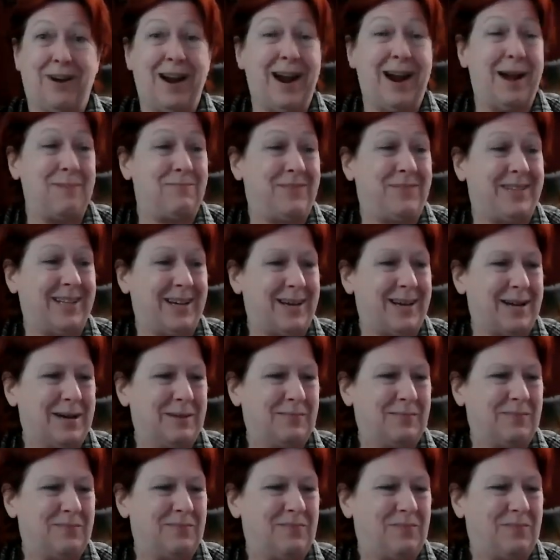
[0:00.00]
wrapped
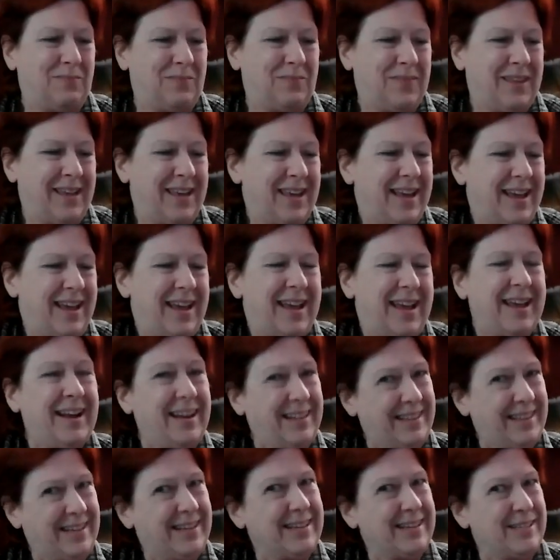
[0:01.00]
up, and
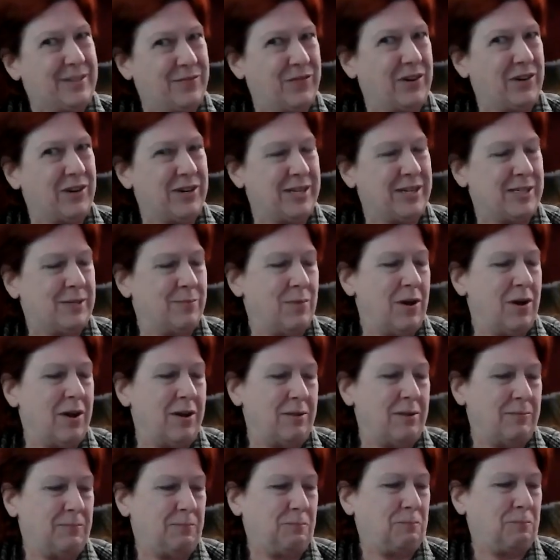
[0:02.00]
I think it's very small.